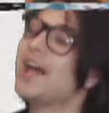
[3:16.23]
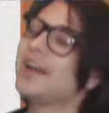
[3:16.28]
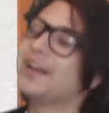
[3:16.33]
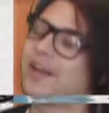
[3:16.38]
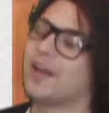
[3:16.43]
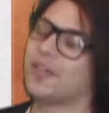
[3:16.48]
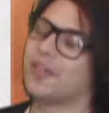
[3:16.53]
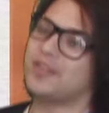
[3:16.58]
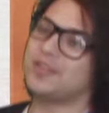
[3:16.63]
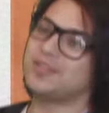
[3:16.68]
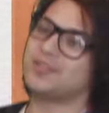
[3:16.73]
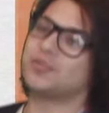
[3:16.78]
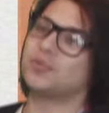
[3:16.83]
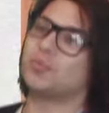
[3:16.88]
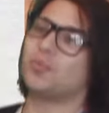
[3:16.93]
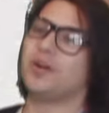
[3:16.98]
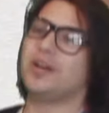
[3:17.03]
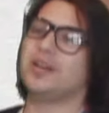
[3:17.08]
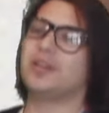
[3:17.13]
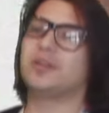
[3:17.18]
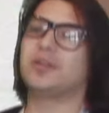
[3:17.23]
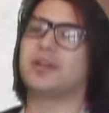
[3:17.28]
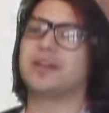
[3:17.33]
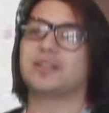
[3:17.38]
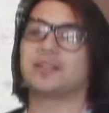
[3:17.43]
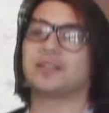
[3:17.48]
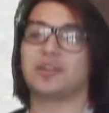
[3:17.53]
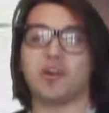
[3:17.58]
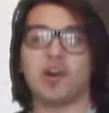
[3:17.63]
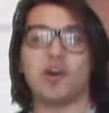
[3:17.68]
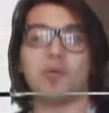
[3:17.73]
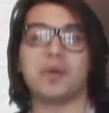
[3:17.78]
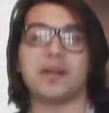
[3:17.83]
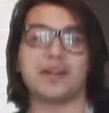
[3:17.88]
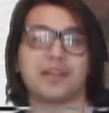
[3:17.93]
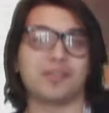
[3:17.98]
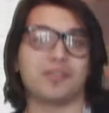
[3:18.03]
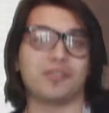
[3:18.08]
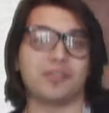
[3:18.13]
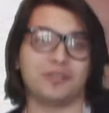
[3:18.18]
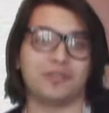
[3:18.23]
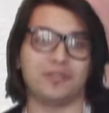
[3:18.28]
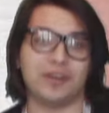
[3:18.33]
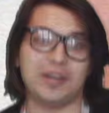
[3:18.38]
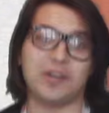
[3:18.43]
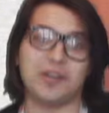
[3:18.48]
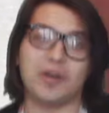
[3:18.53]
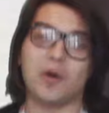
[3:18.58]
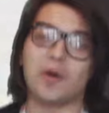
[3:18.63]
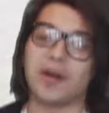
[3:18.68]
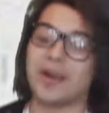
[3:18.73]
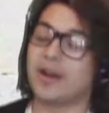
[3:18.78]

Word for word: Now, this is where you get to comment on the video